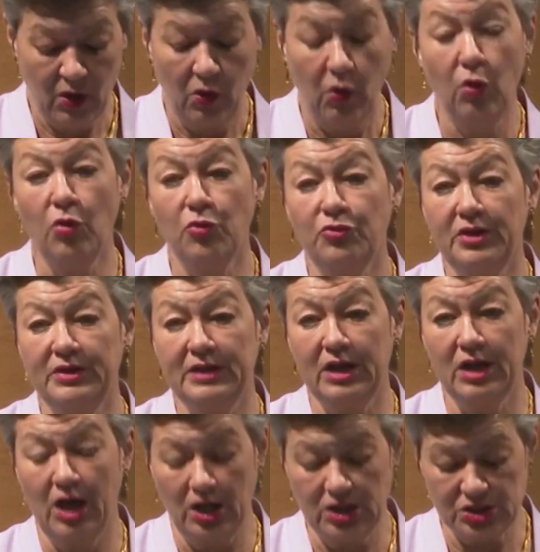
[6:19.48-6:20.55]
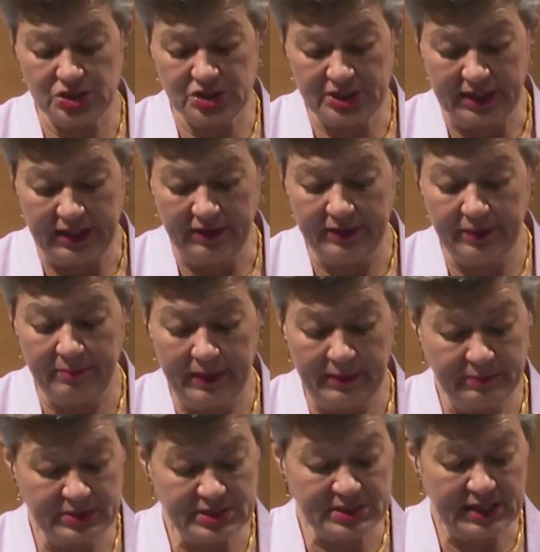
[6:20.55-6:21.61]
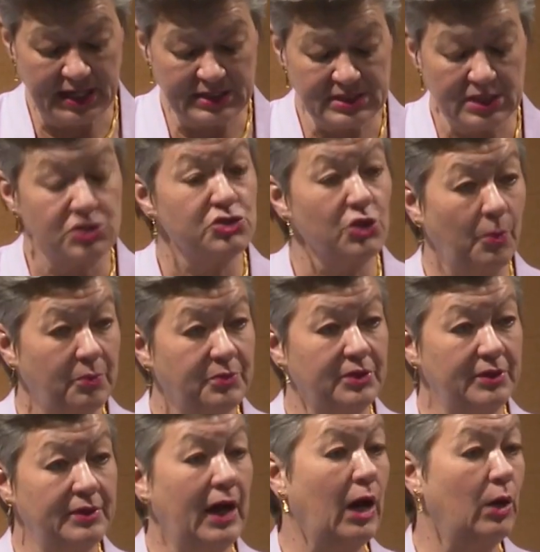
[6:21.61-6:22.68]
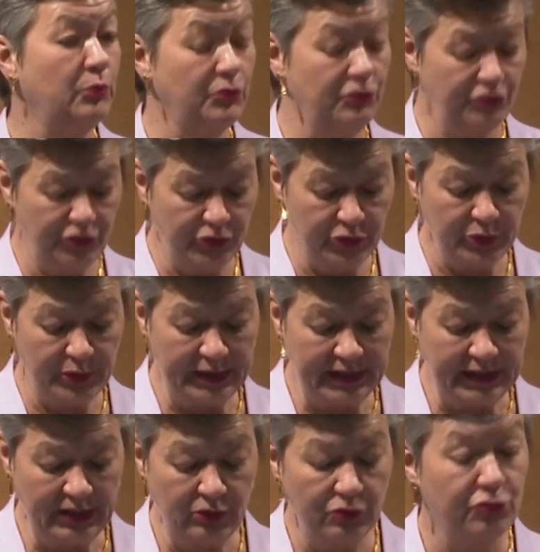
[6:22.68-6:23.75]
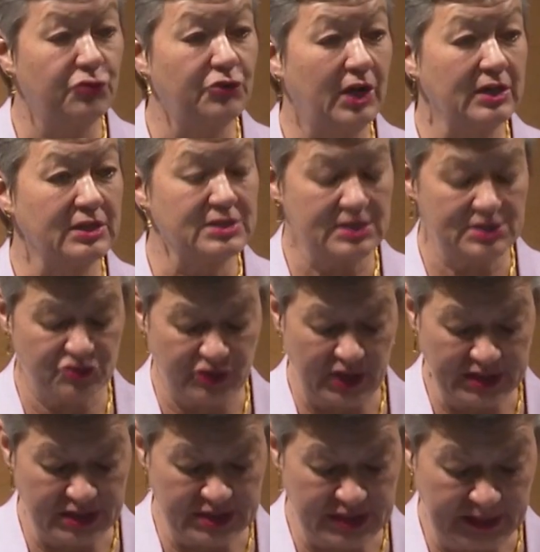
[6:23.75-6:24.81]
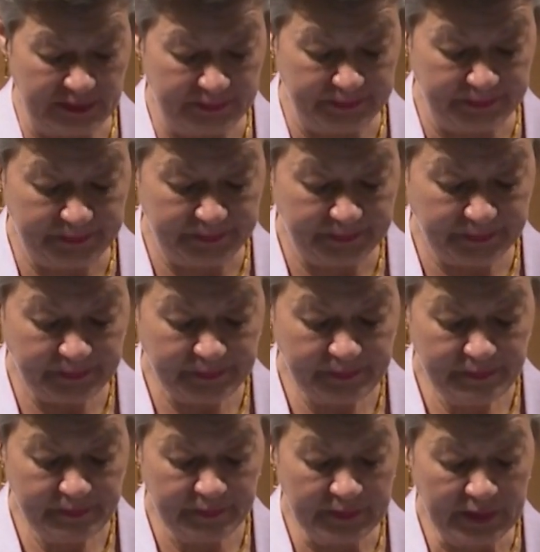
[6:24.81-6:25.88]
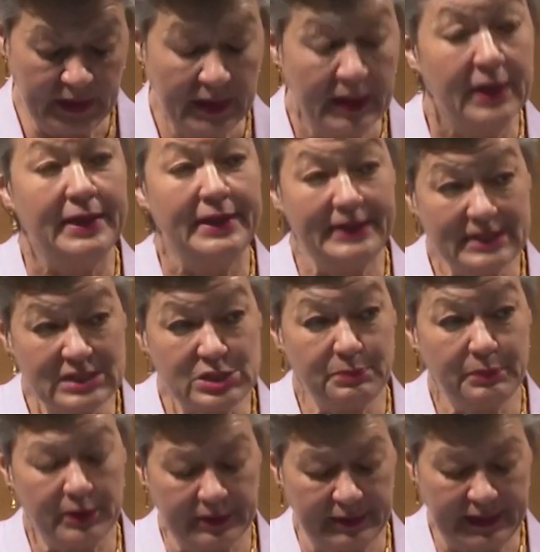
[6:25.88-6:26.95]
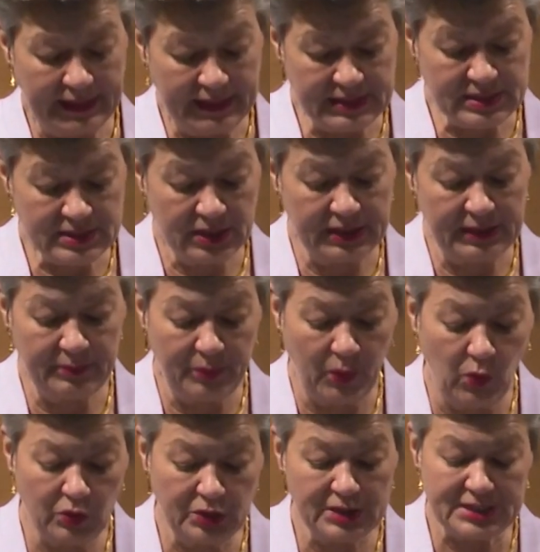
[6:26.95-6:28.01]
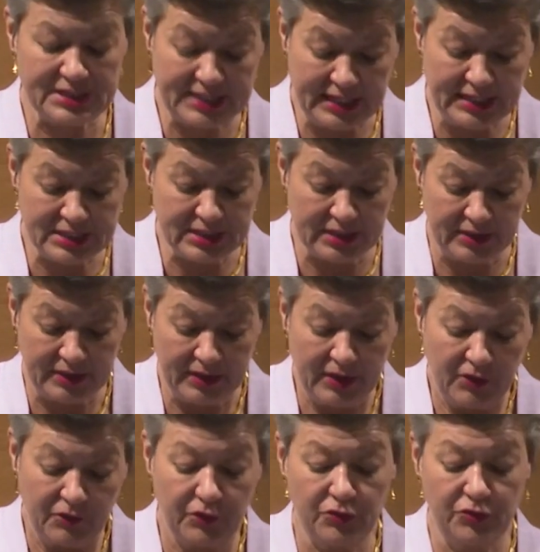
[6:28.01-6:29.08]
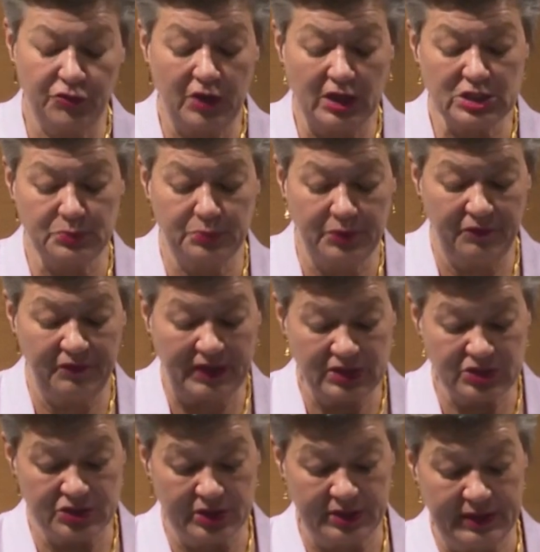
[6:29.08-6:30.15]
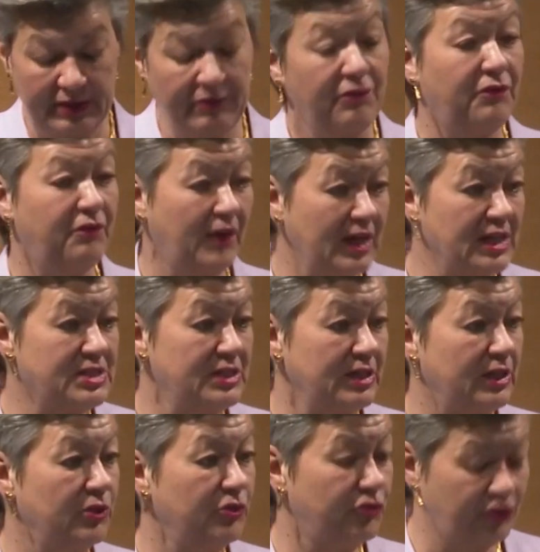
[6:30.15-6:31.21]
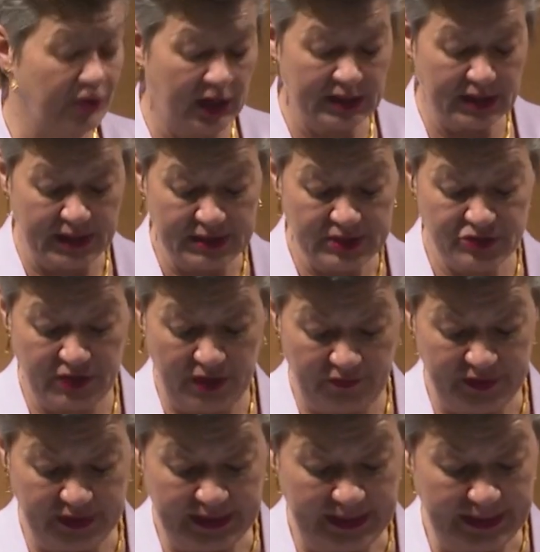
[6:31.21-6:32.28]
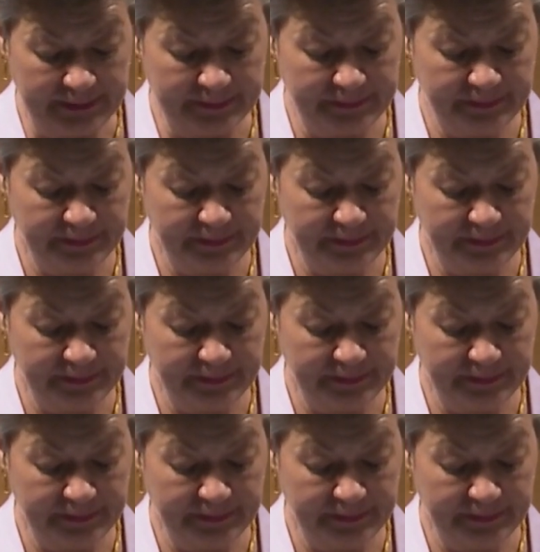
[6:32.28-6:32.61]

Already last year, the member states adopted our new EU drugs strategy. Lisbon is an important center for drugs prevention and fighting drug trafficking.